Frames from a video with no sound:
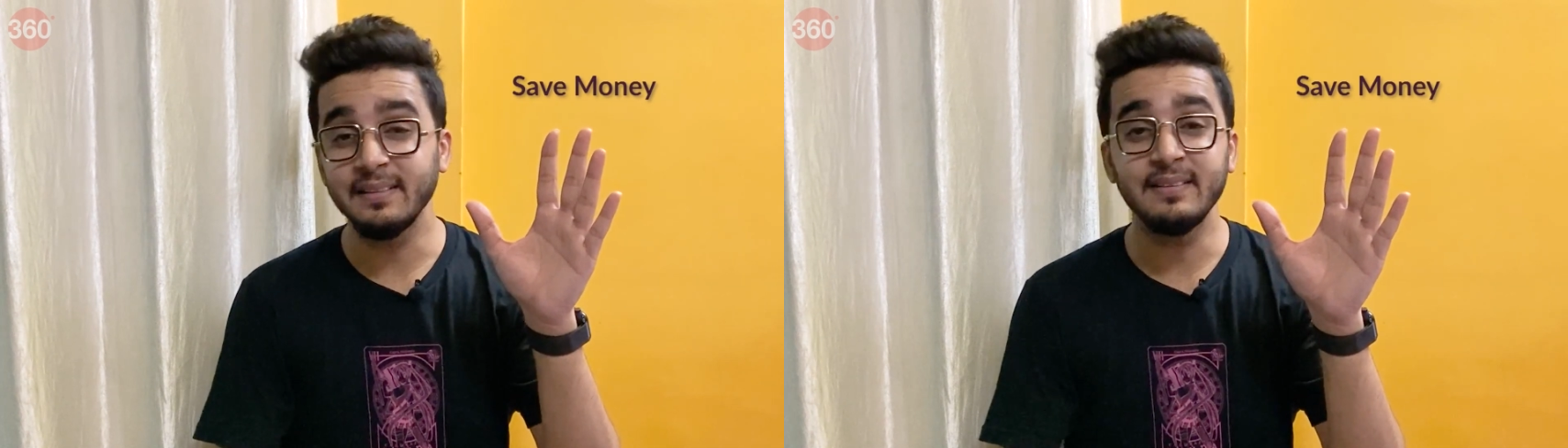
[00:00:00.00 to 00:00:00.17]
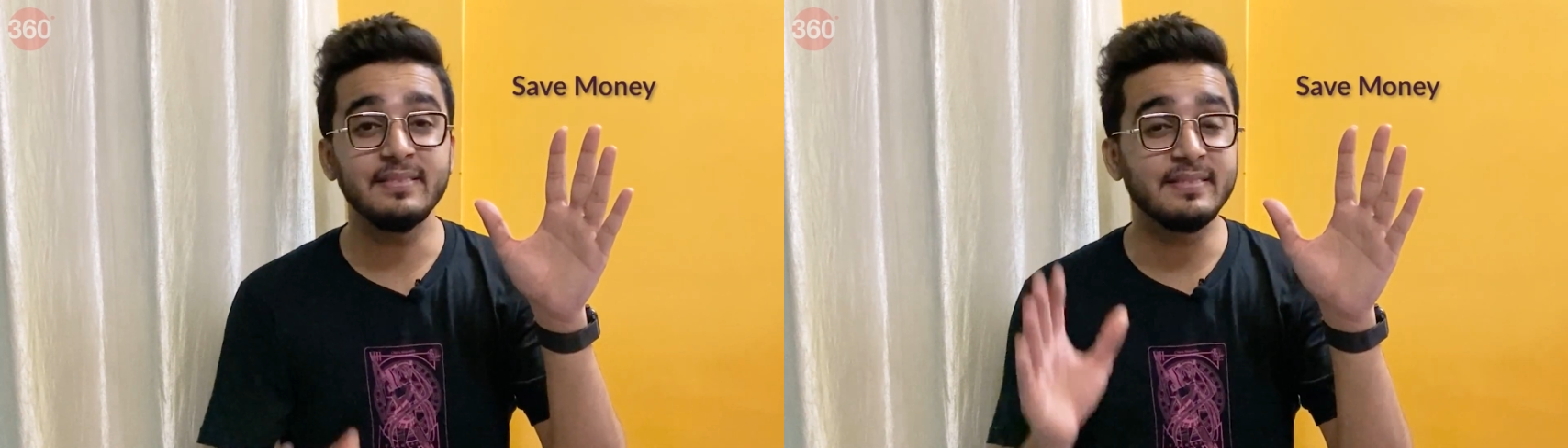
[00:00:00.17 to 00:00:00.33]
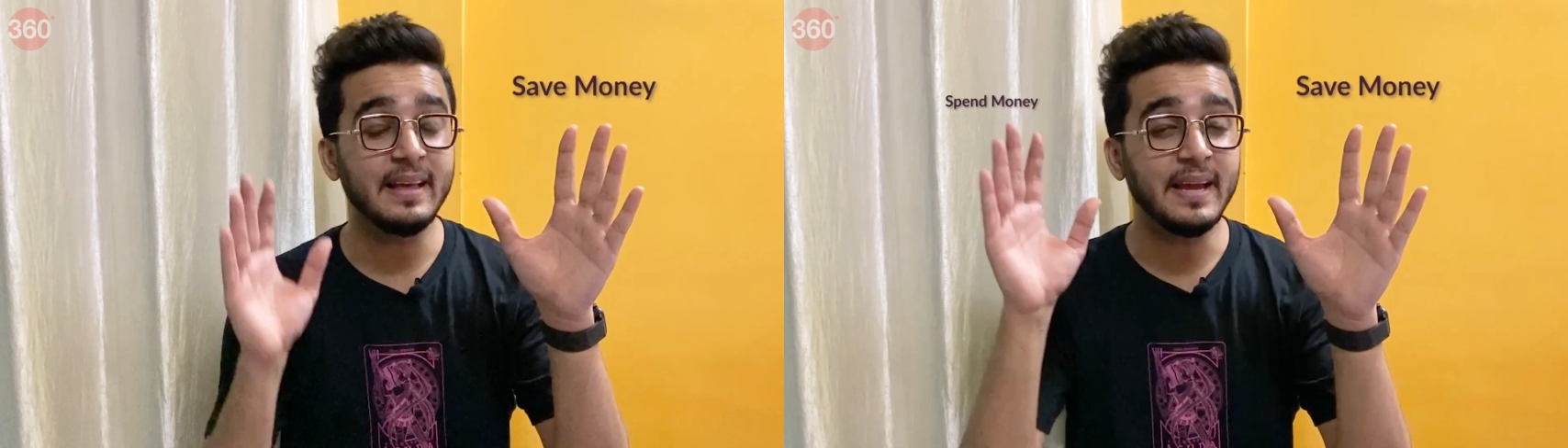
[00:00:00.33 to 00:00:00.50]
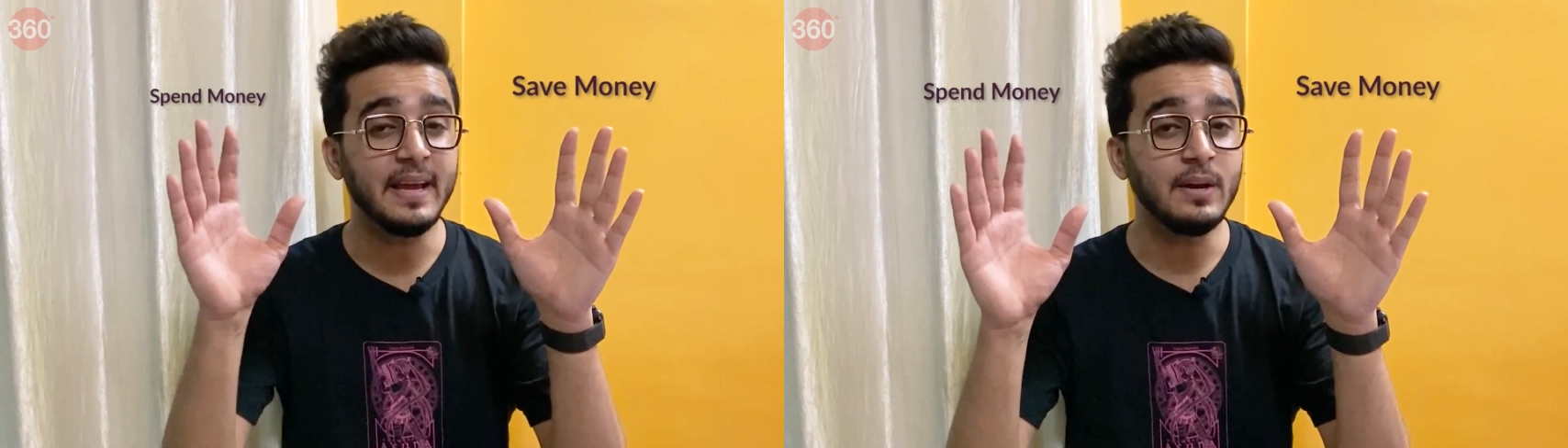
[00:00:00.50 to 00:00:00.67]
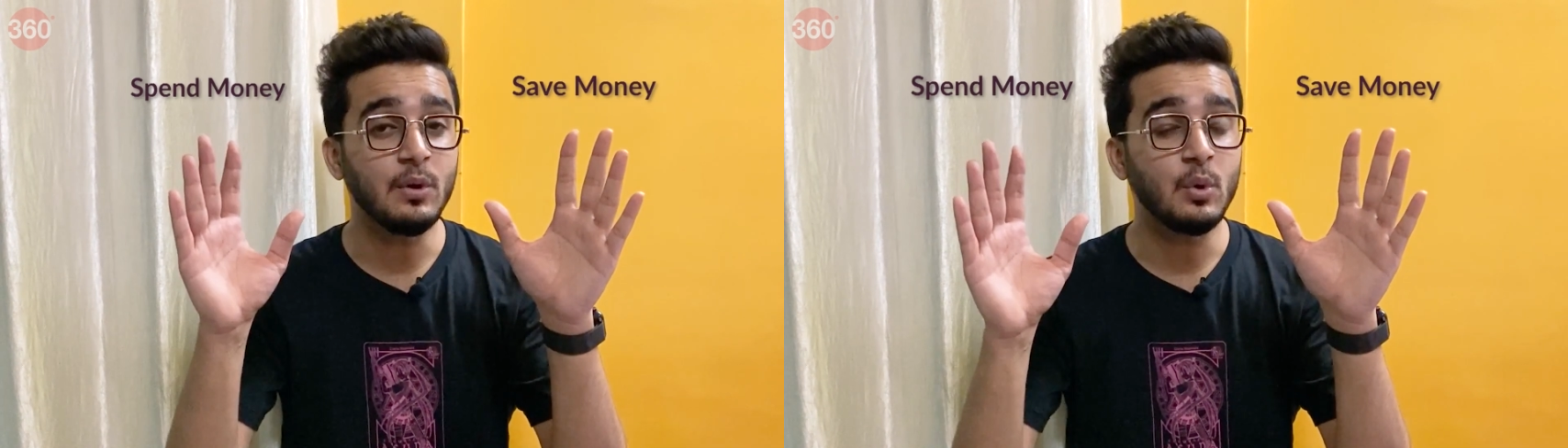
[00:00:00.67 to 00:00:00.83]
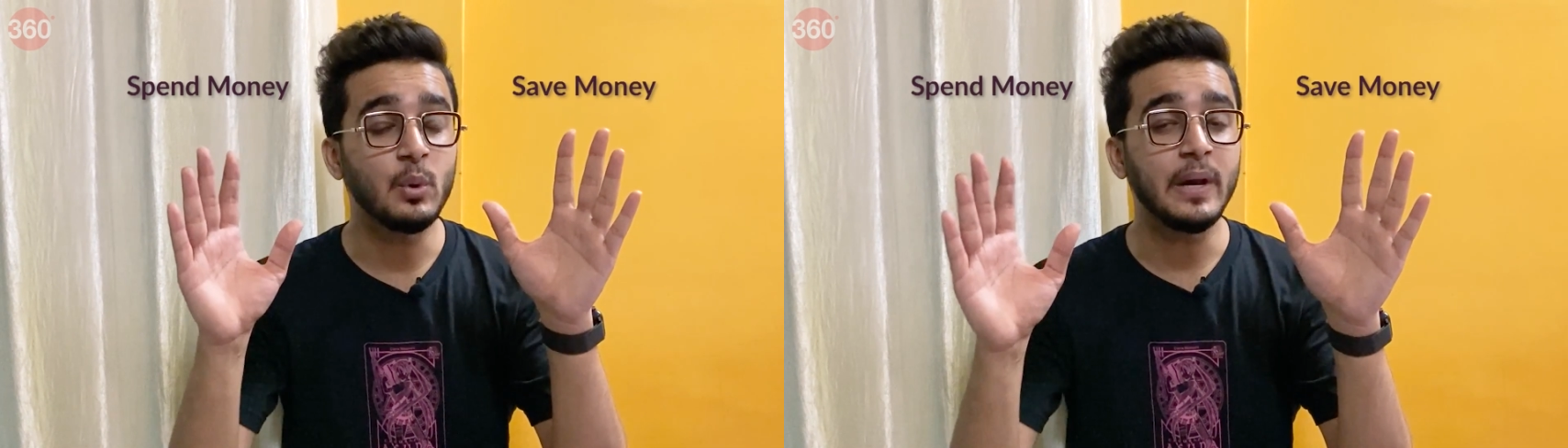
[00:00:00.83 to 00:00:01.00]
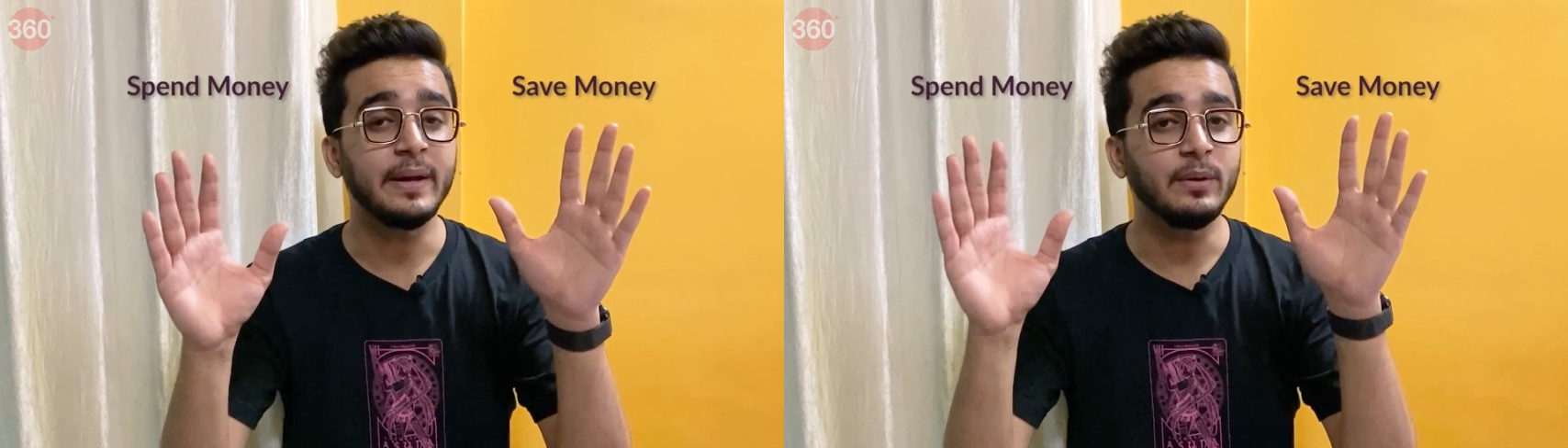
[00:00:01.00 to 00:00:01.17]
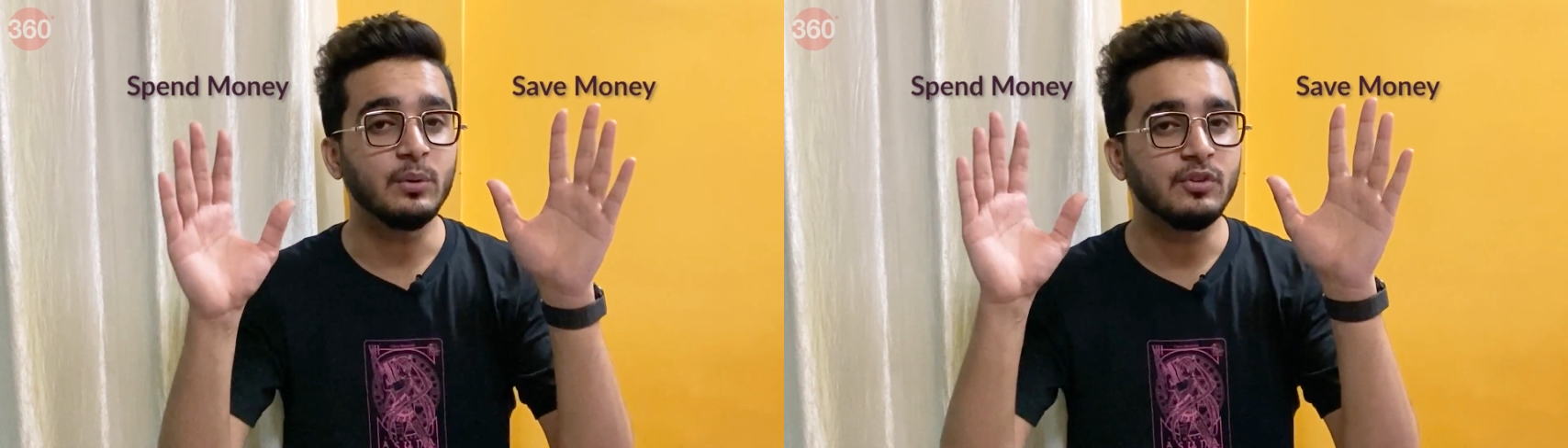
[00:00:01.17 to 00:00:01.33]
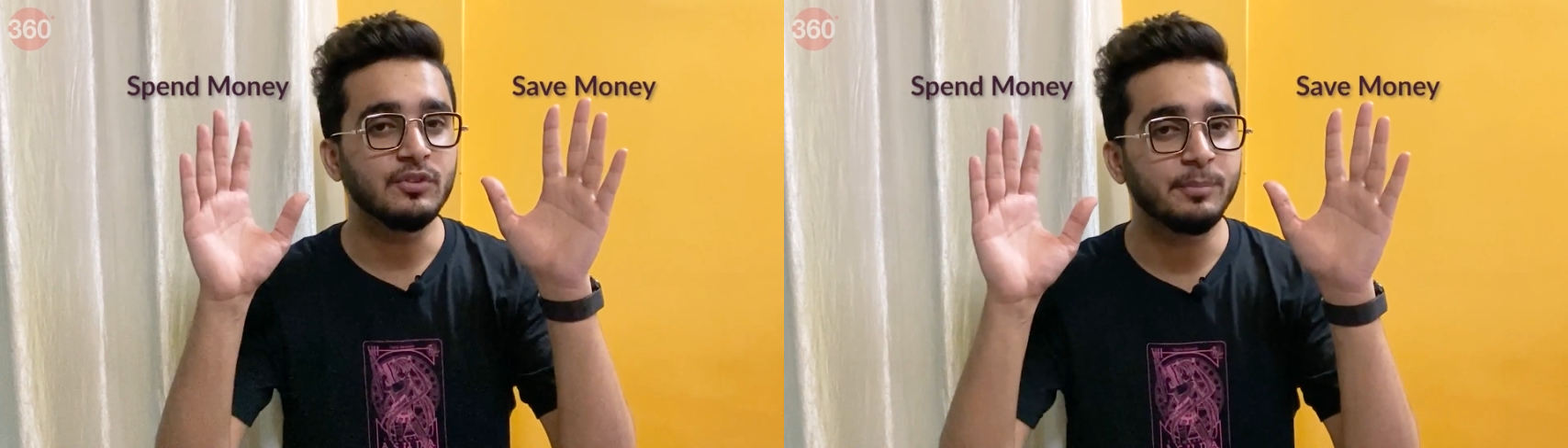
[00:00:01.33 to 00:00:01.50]
and the second who
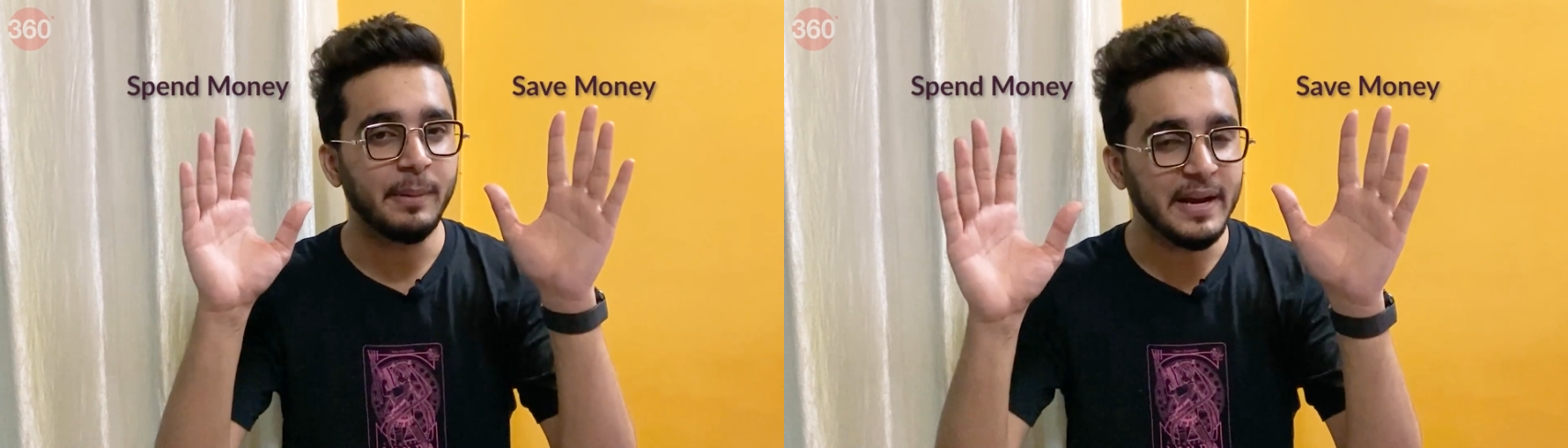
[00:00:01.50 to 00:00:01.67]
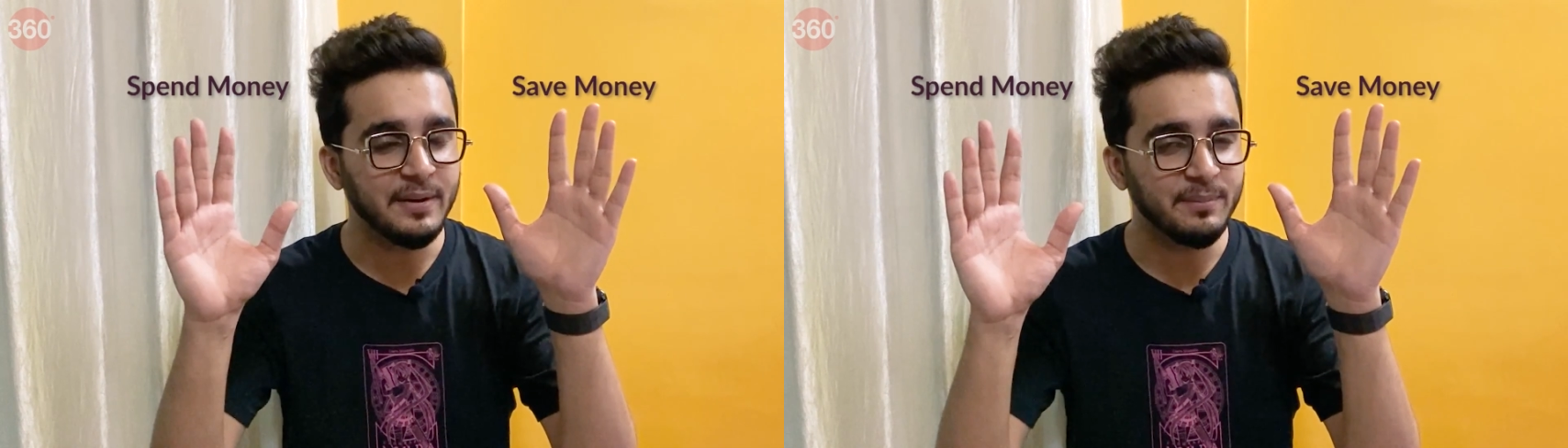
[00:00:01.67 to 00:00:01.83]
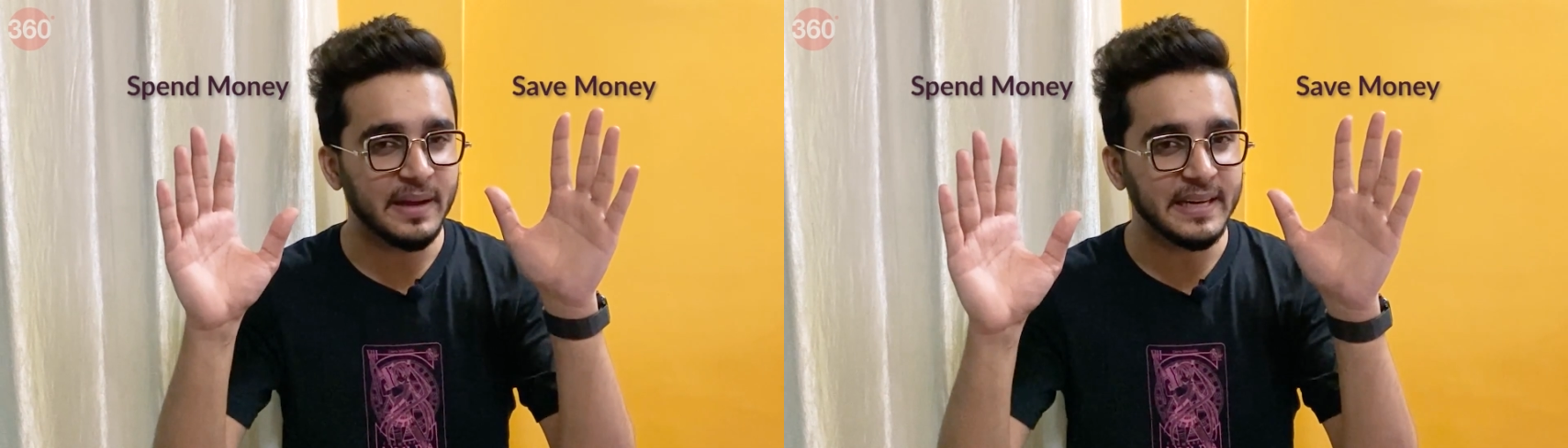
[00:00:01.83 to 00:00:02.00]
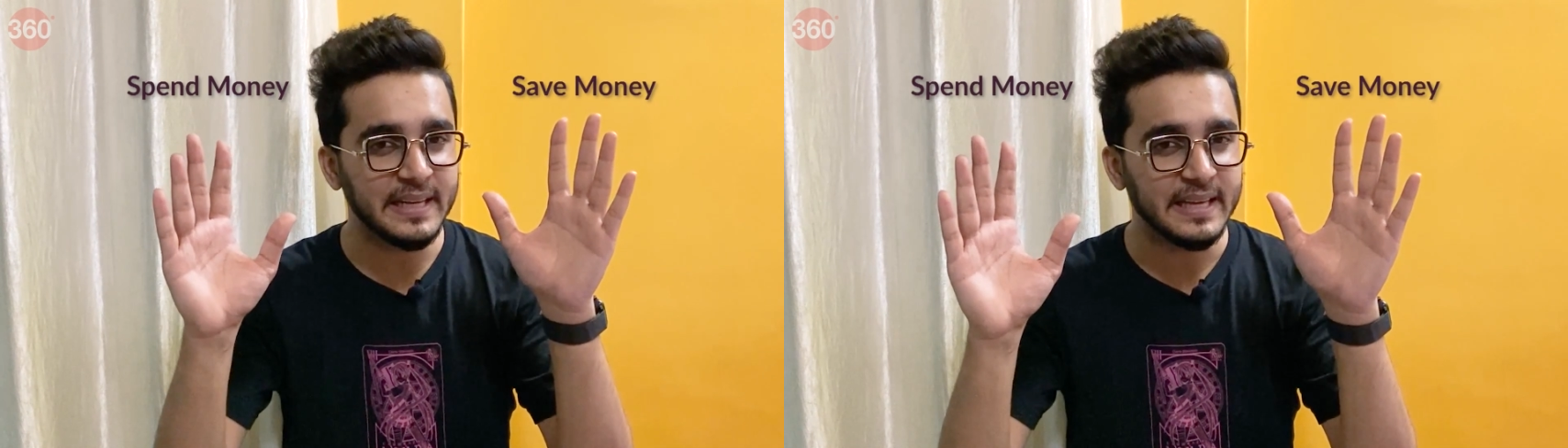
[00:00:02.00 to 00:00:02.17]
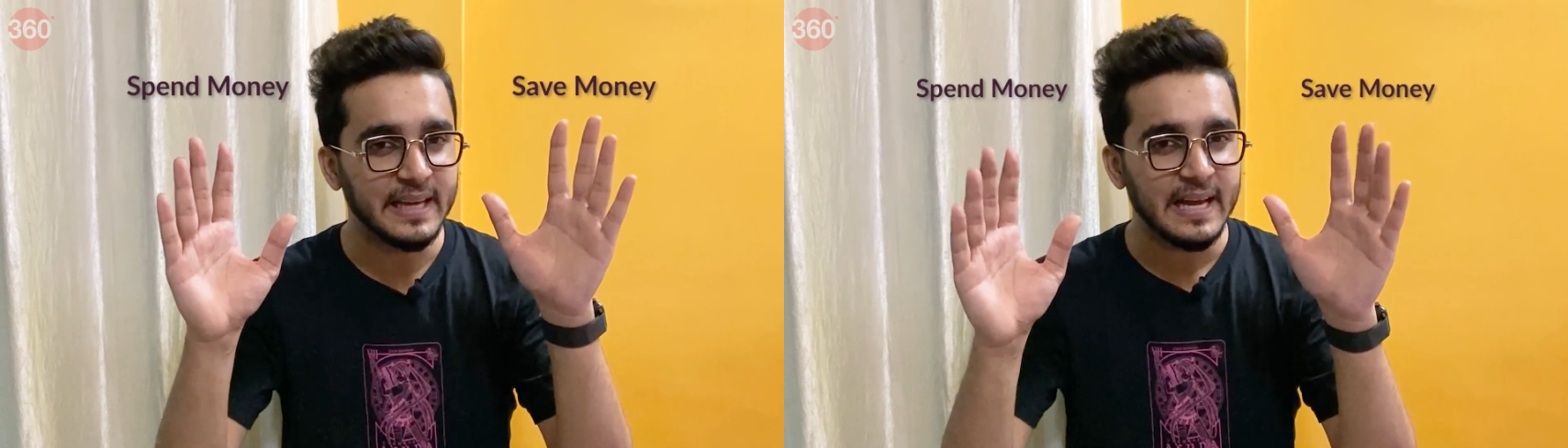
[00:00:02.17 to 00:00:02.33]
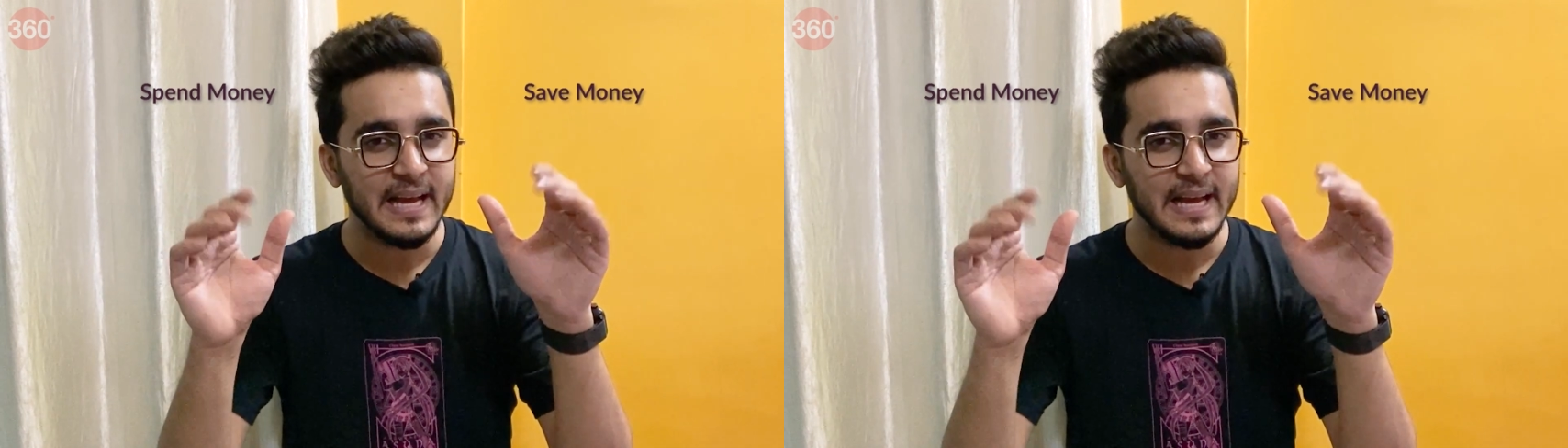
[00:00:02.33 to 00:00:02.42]
like to spend money.